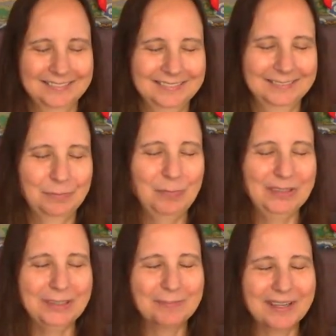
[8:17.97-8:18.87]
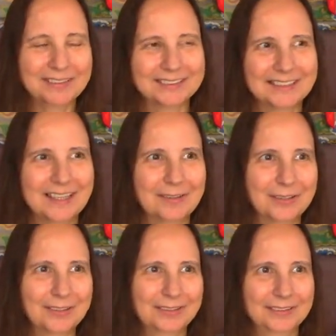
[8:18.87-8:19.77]
million miles an
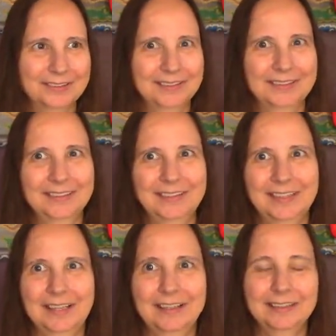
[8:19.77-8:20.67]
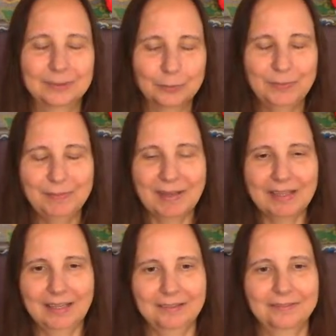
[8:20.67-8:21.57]
hour, and this will be my
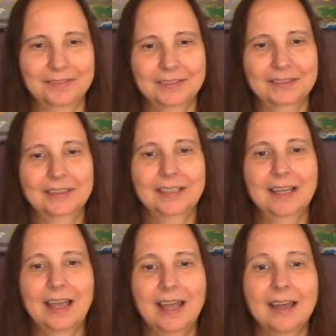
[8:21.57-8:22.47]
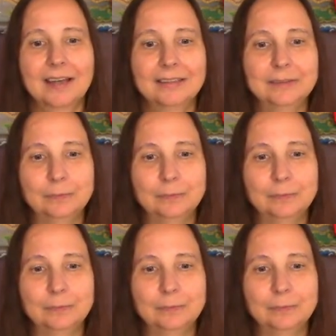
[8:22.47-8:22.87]
life. And